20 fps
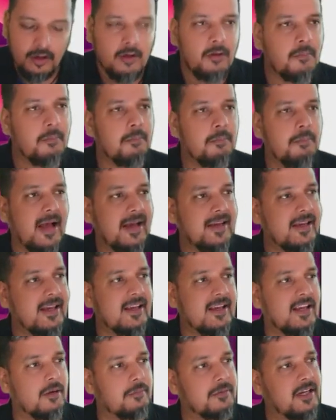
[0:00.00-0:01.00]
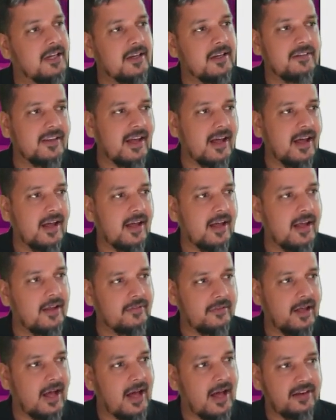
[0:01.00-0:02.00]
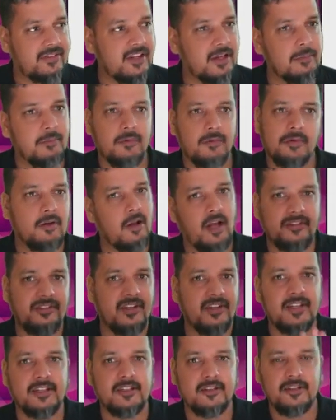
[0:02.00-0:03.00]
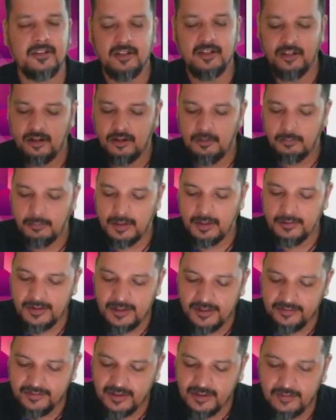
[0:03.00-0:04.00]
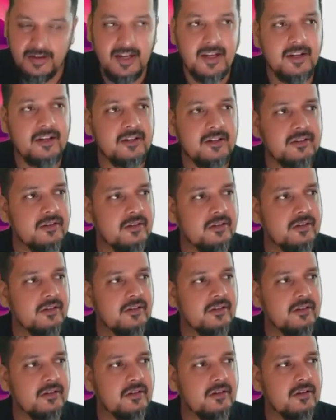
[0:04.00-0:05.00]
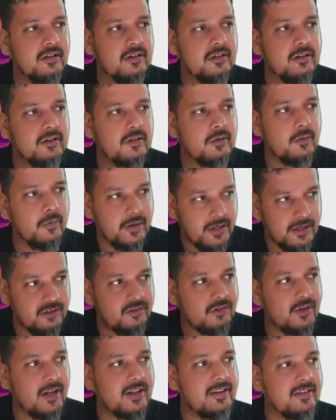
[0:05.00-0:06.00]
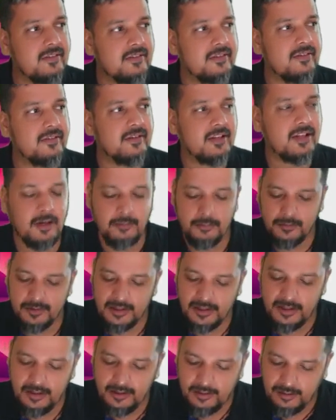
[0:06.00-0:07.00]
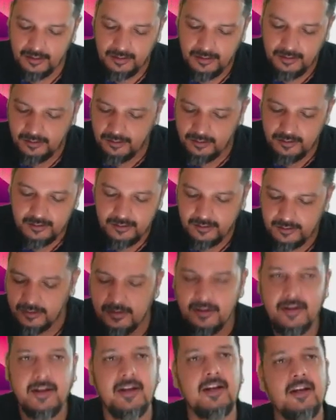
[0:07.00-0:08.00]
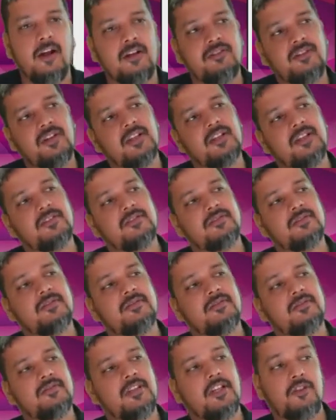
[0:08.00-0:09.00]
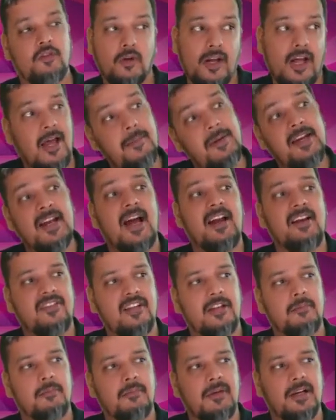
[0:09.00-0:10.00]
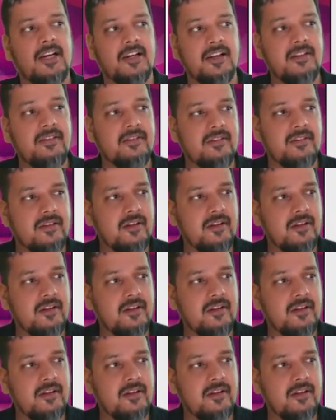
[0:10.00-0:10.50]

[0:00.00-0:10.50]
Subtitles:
banking company, it is a RCM, logical. But when it is giving to insurance company, illogical. It should have been RCM, but it is